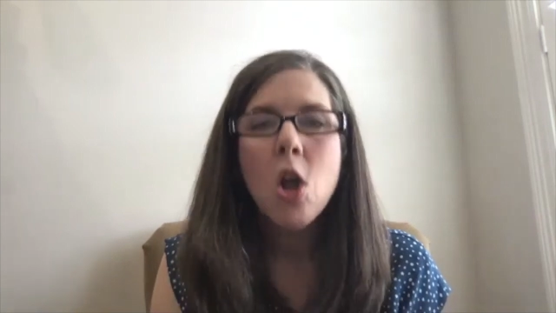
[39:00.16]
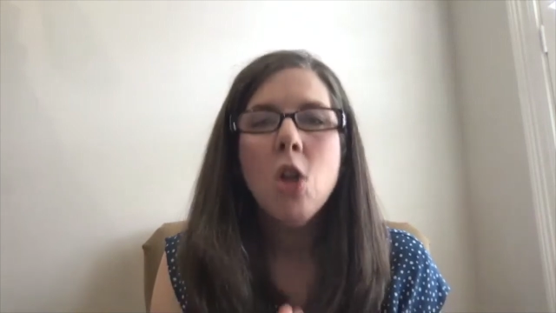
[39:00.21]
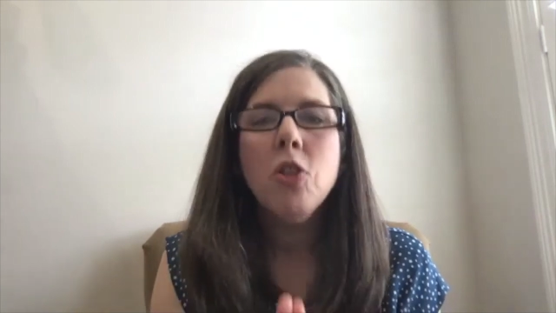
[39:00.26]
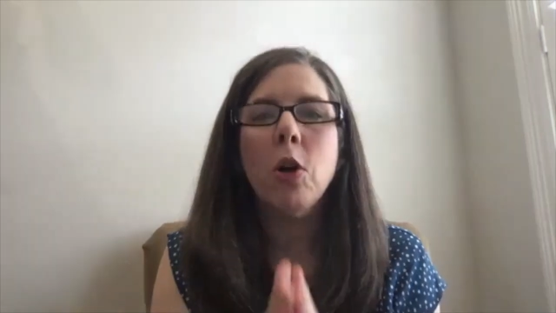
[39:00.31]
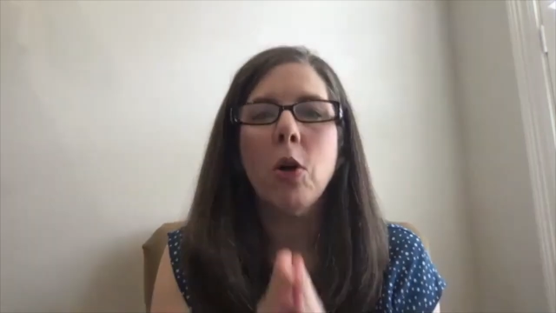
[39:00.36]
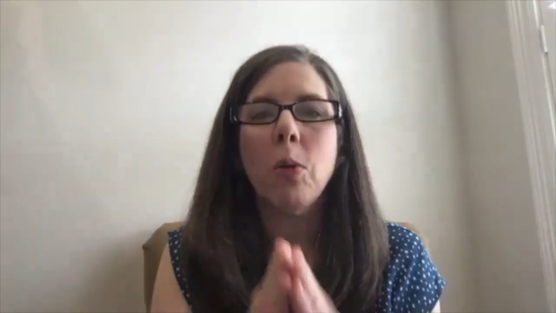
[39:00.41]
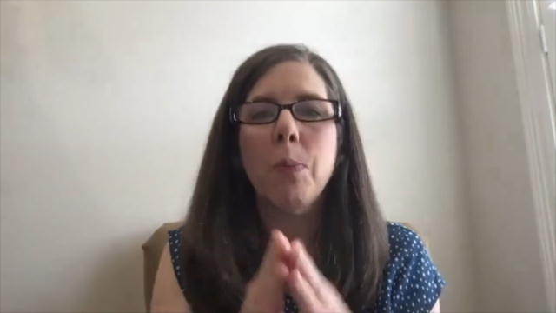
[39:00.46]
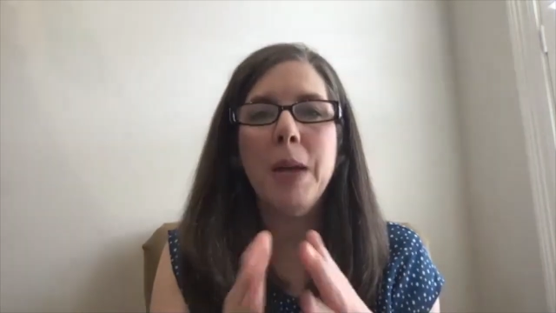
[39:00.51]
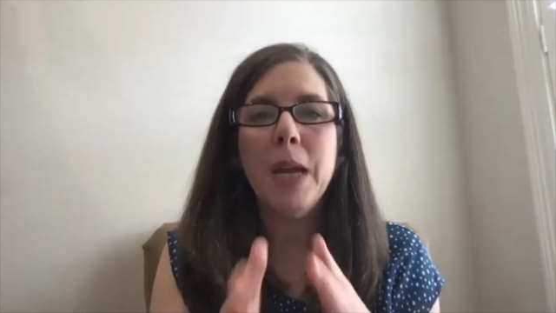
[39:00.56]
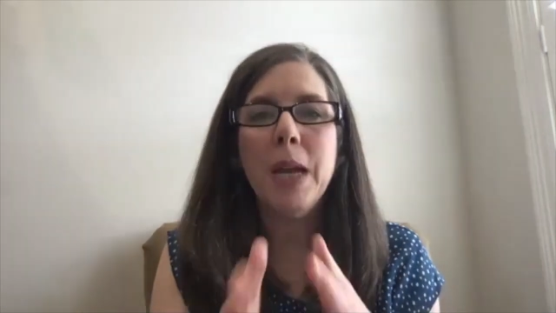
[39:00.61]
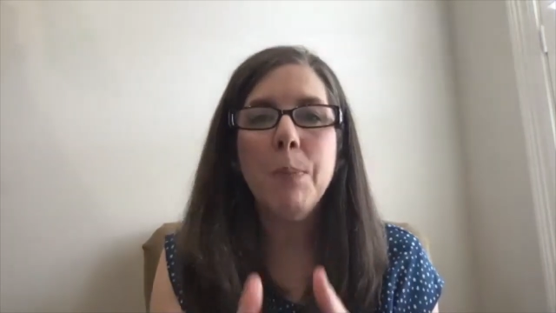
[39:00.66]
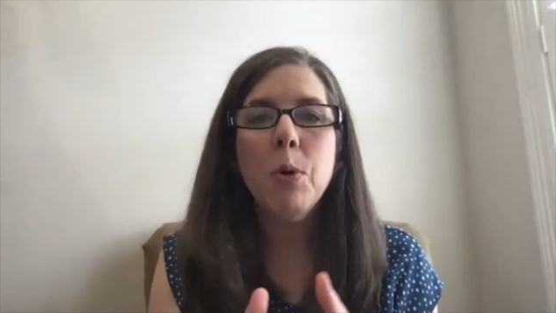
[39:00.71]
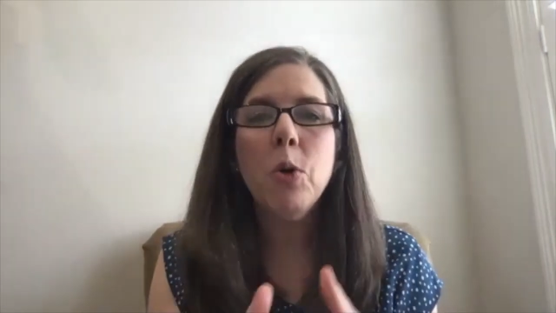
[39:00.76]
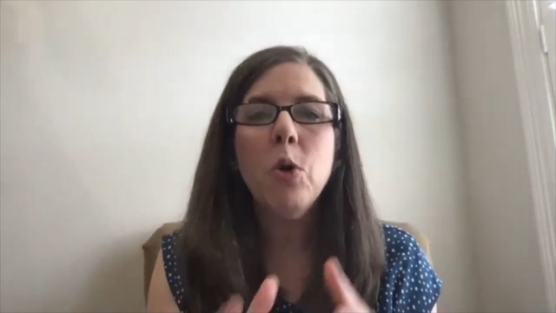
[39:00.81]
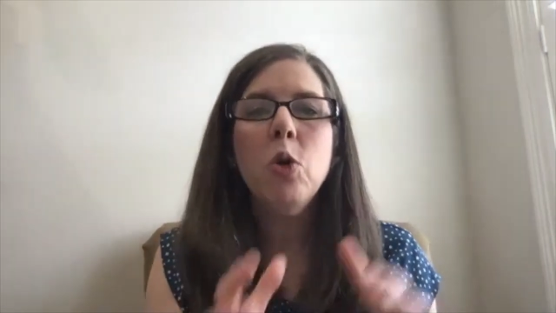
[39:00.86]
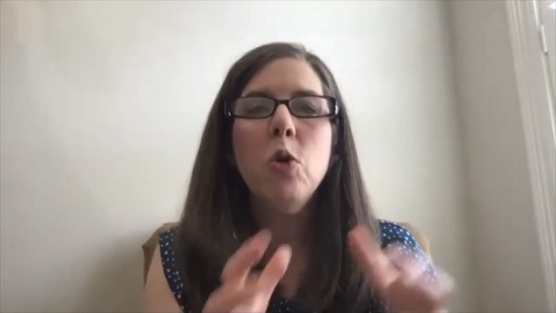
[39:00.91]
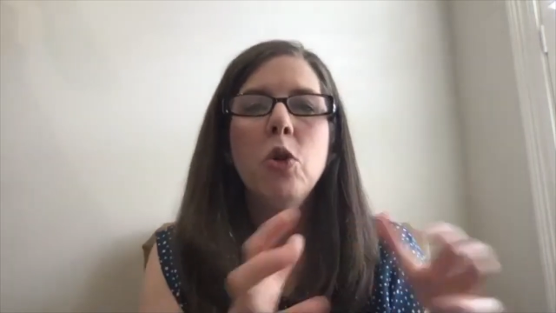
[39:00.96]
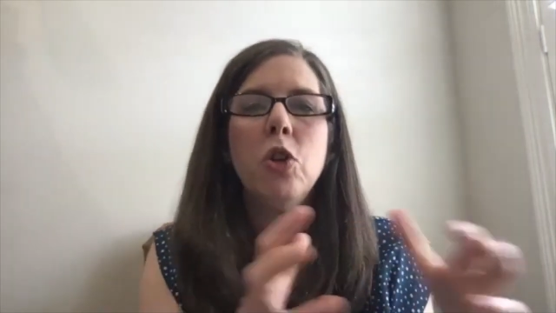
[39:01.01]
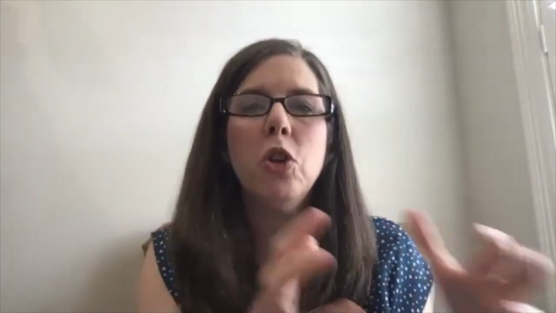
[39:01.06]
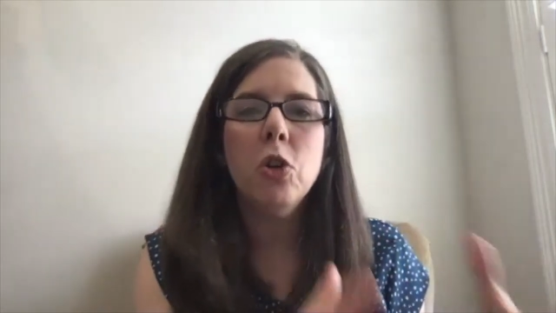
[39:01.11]
there are people
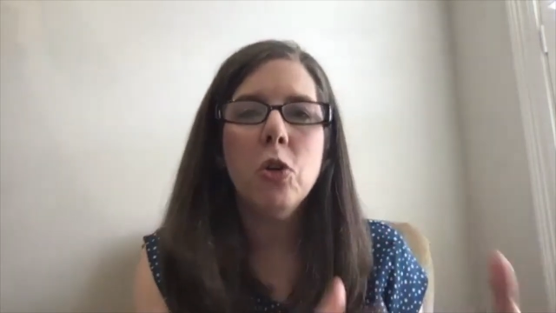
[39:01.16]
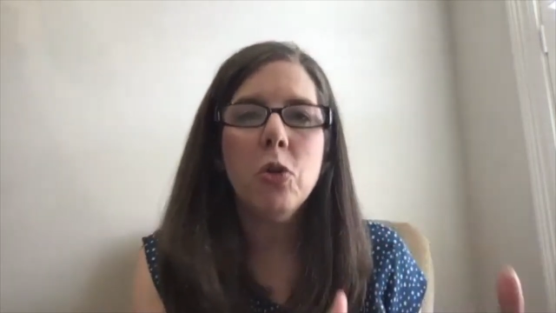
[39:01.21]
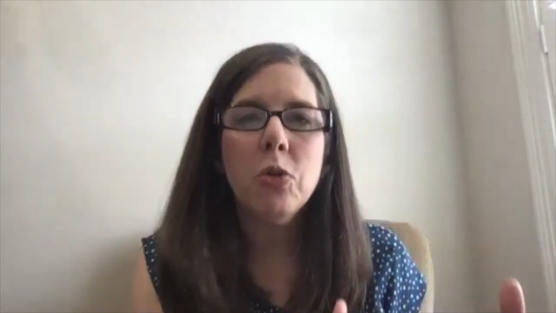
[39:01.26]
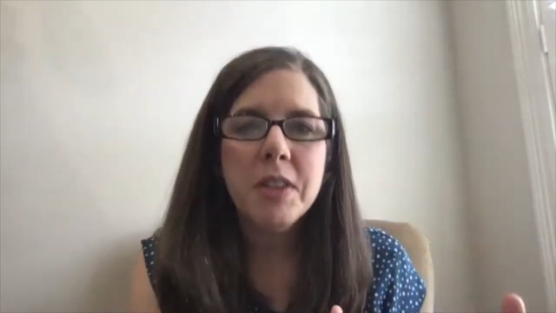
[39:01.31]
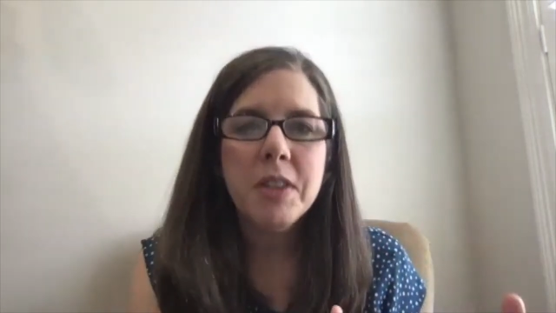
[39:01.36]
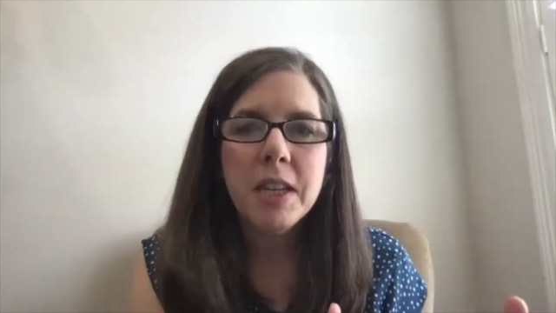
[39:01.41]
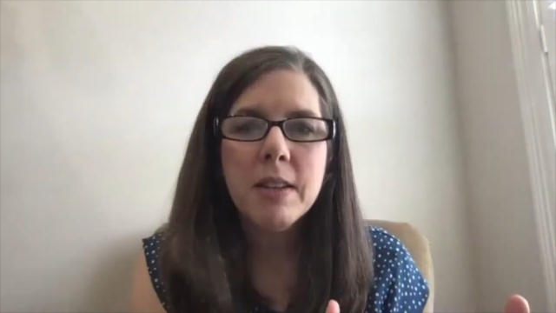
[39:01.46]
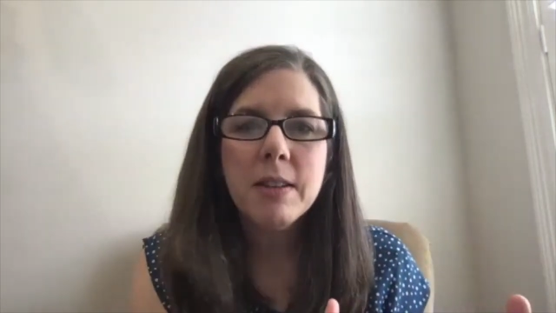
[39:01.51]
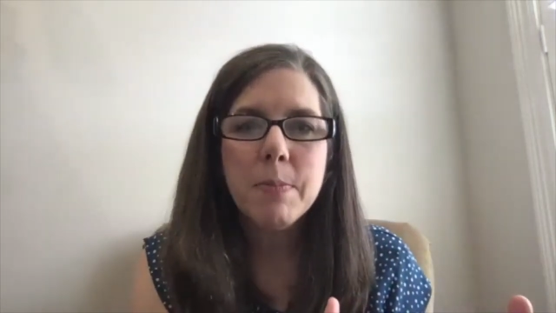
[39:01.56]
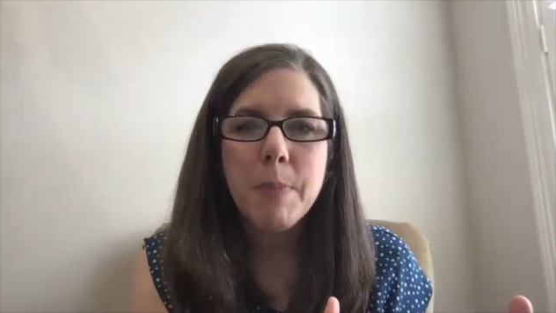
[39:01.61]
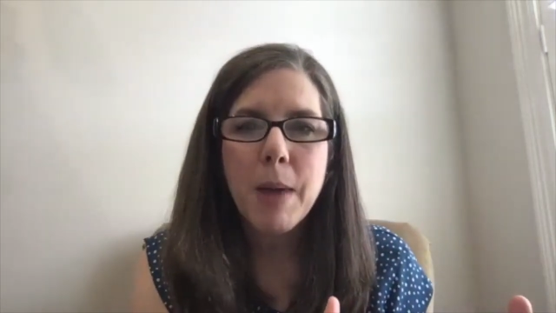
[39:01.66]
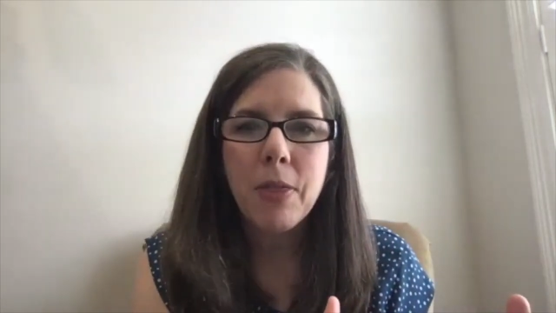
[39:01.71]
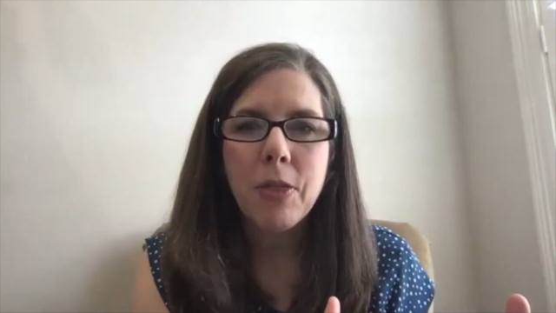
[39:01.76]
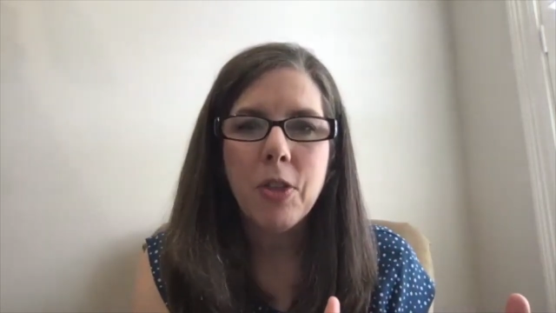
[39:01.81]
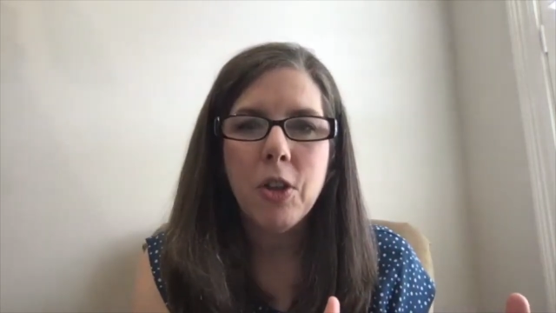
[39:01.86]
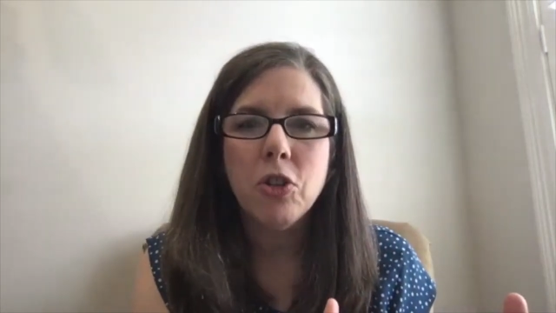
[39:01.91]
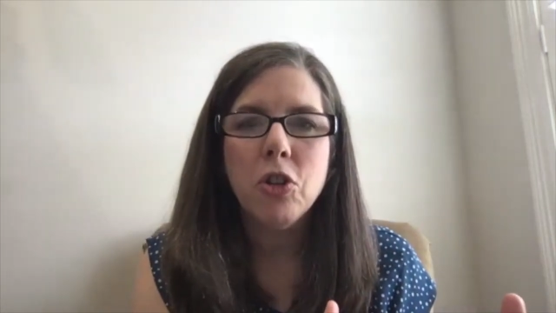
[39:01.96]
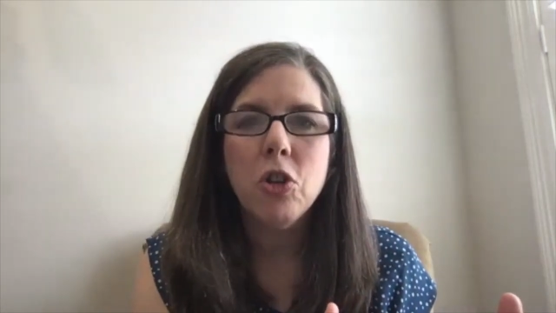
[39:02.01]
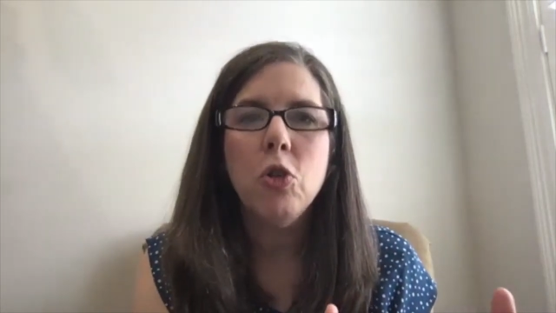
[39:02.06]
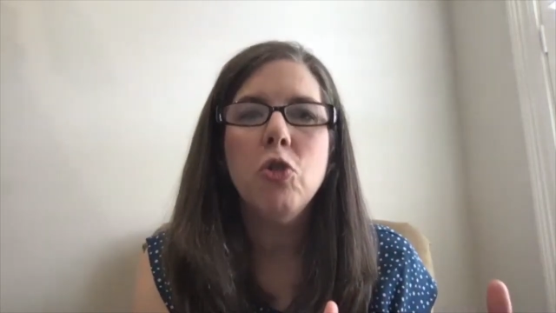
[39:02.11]
who use these
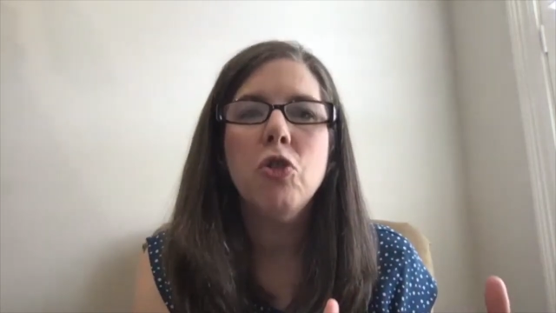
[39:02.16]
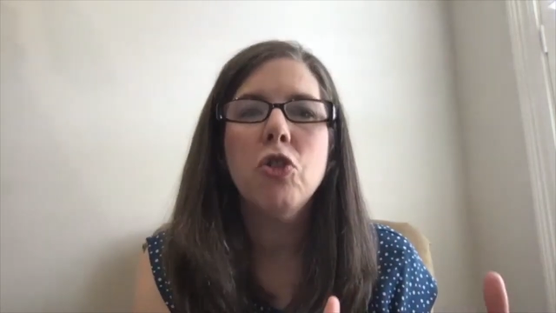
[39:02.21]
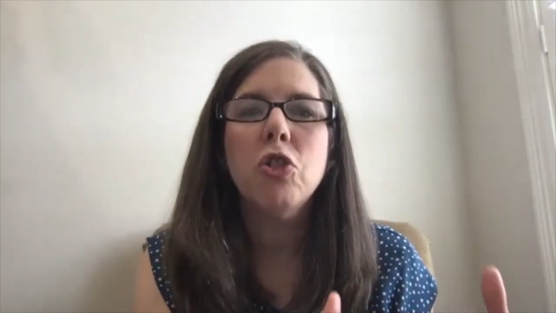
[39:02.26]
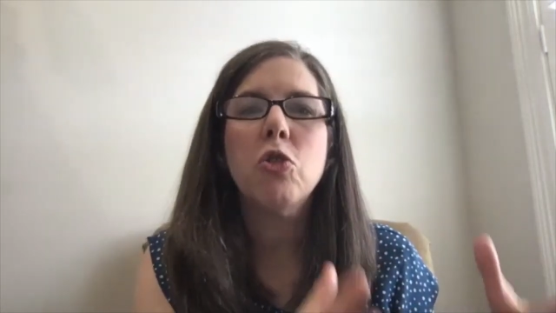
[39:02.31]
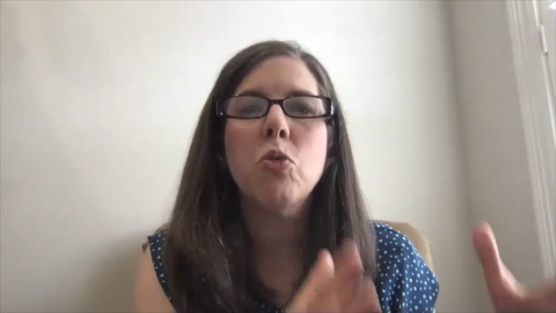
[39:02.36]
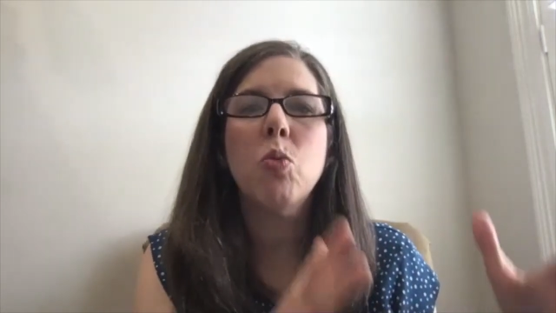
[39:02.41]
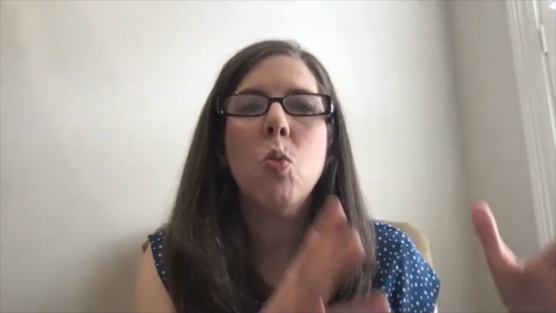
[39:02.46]
methods who just